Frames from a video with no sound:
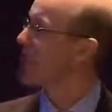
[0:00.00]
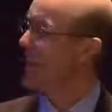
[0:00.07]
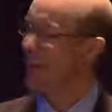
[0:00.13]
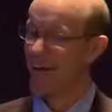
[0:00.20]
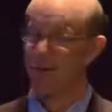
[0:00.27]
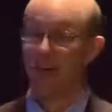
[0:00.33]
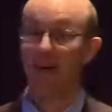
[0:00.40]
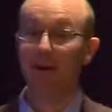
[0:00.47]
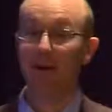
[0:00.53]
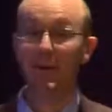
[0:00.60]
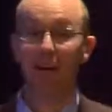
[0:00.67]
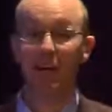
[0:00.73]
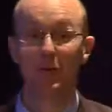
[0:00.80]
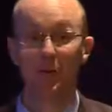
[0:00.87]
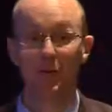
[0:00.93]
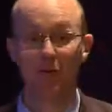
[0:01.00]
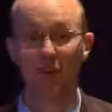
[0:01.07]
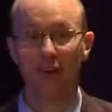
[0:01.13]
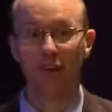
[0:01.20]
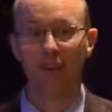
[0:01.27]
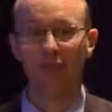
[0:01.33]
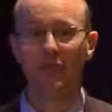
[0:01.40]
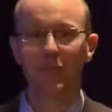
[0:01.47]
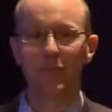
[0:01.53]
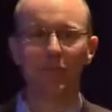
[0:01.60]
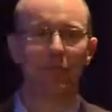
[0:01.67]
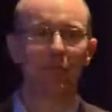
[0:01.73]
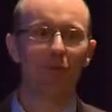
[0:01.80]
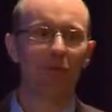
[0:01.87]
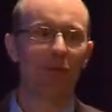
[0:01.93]
So Harry Markowitz, founder of
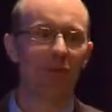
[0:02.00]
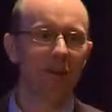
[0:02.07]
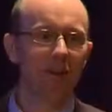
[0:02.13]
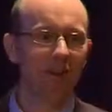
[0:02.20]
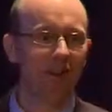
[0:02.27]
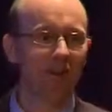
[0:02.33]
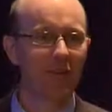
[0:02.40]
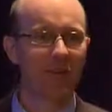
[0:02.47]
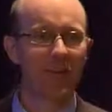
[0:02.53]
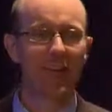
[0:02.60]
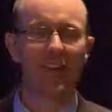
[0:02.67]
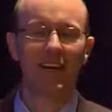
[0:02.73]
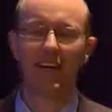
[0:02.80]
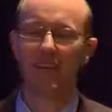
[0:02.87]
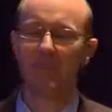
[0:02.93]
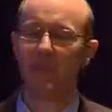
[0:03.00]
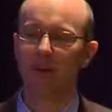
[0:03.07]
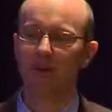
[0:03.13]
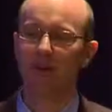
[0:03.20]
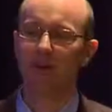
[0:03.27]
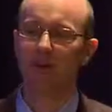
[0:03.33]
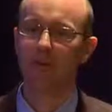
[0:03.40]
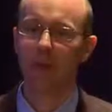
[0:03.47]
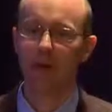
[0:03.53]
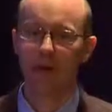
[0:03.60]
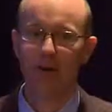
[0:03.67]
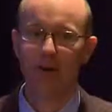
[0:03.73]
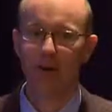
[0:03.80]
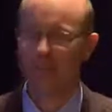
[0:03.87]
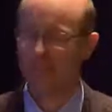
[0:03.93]
modern portfolio theory, Nobel
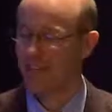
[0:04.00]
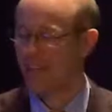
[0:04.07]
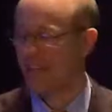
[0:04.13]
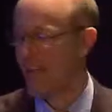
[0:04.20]
laureate,